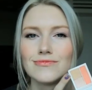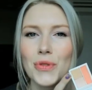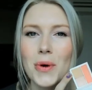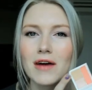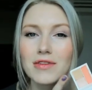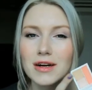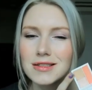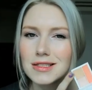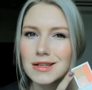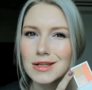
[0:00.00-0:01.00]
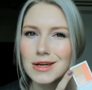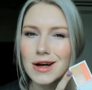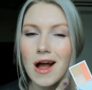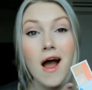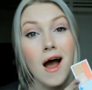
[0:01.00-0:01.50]
You have
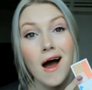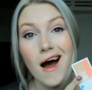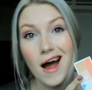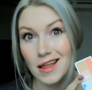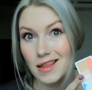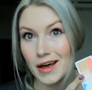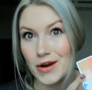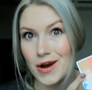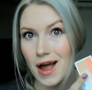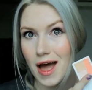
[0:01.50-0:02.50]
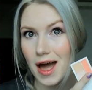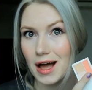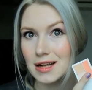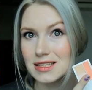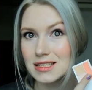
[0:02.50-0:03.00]
concealer, highlighter,
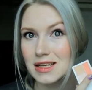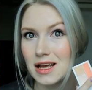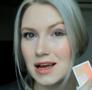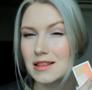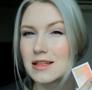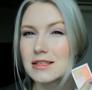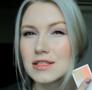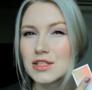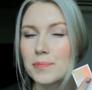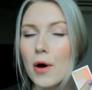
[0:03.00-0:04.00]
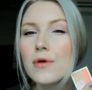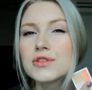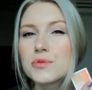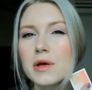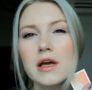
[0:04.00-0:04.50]
and this is
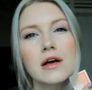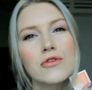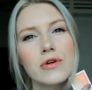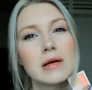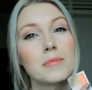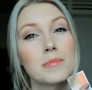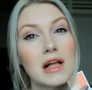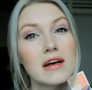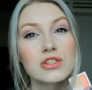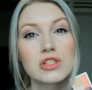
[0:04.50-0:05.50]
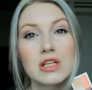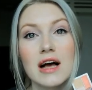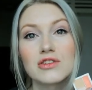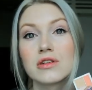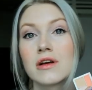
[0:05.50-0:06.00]
supposed to be a cream blush
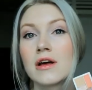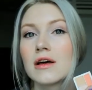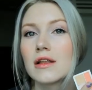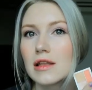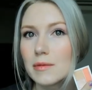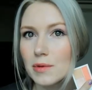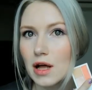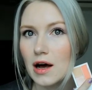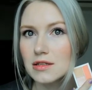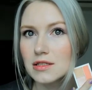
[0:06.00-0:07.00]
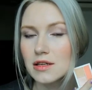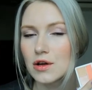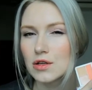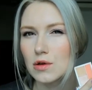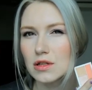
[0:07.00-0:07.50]
slash lip gloss.
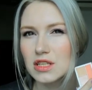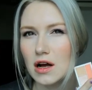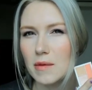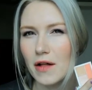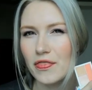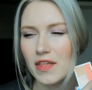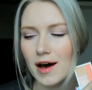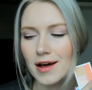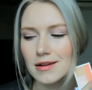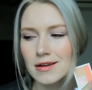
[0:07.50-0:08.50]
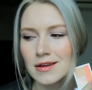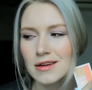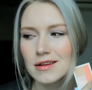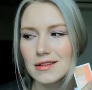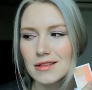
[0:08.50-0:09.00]
So I'll talk about that
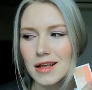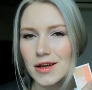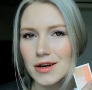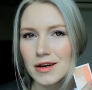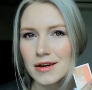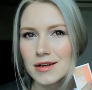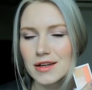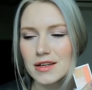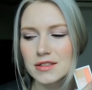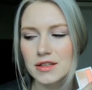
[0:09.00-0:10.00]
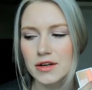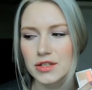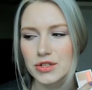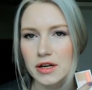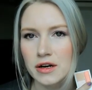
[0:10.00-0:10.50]
later because I already
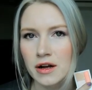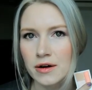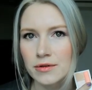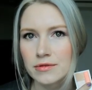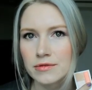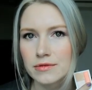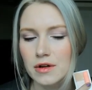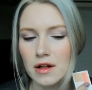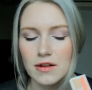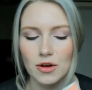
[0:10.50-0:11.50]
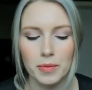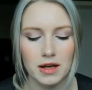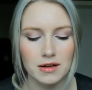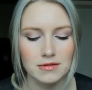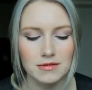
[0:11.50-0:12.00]
tried it out a little
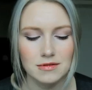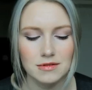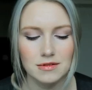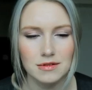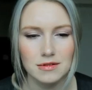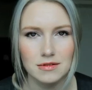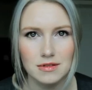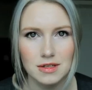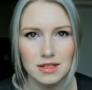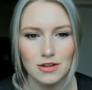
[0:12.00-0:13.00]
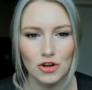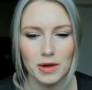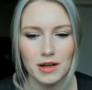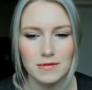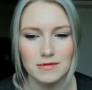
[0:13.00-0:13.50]
bit. Just a little
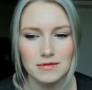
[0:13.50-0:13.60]
bit.